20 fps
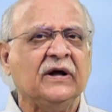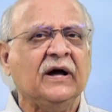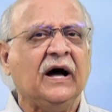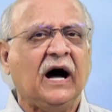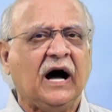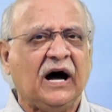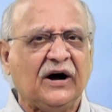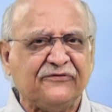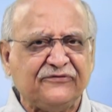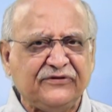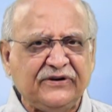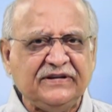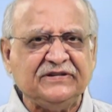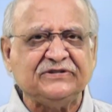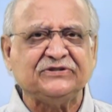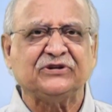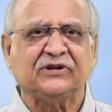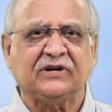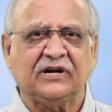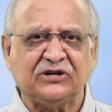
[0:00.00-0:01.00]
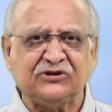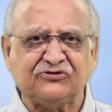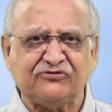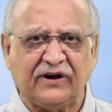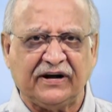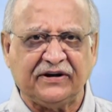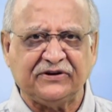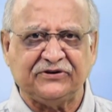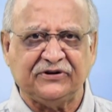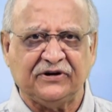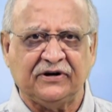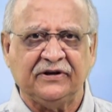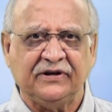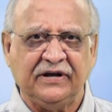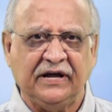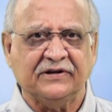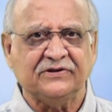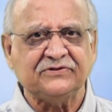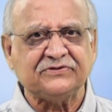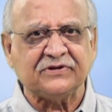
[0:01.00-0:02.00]
Hafiz Contractor
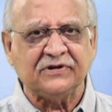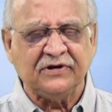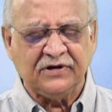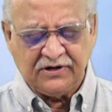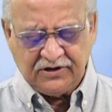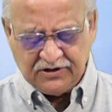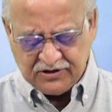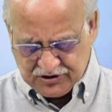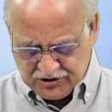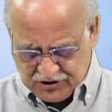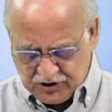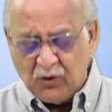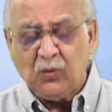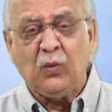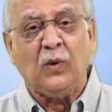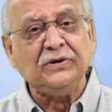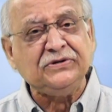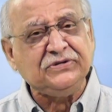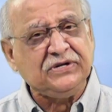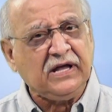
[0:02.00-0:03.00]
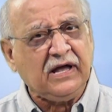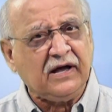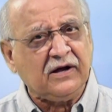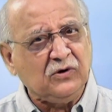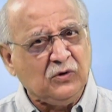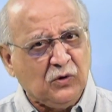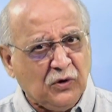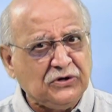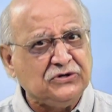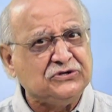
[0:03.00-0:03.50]
is, was he a good